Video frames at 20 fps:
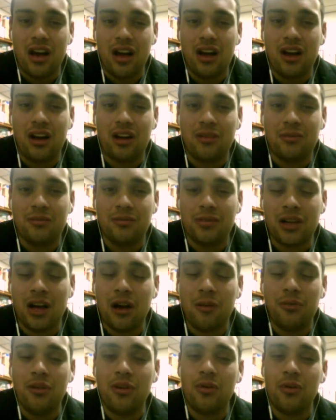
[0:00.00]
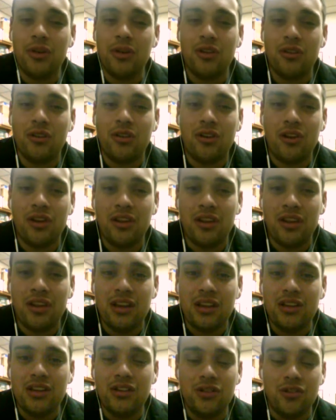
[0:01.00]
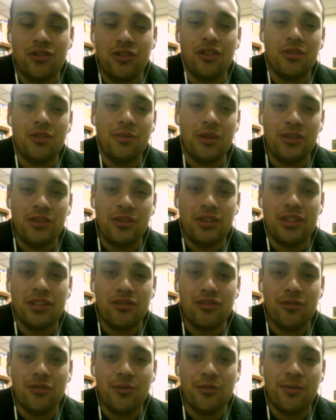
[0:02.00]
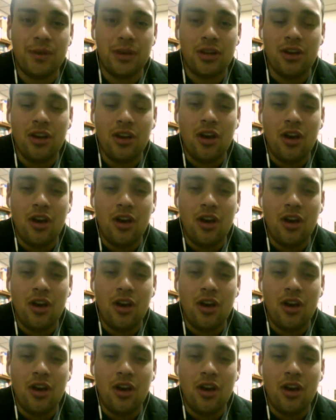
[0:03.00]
Comment below what you thought. Do you agree with me? Do you disagree with me?